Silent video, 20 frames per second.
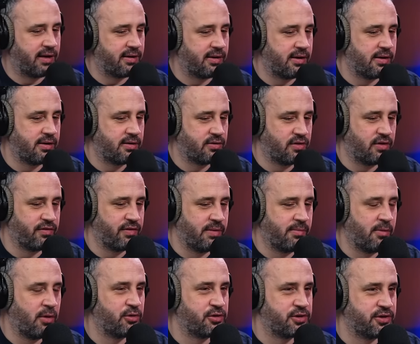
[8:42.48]
he had sort of an
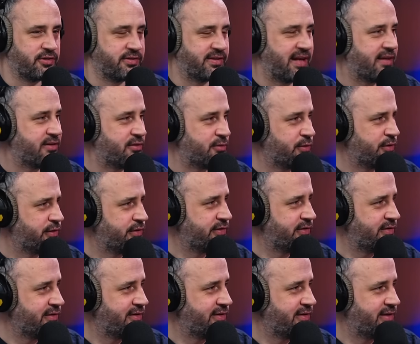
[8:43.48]
emotional debt to us
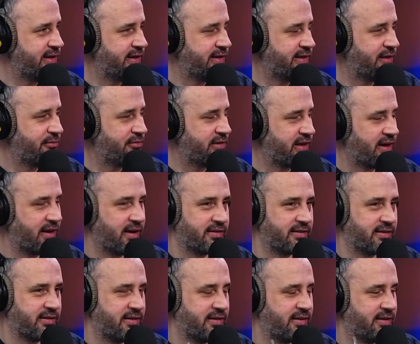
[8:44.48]
in that regard.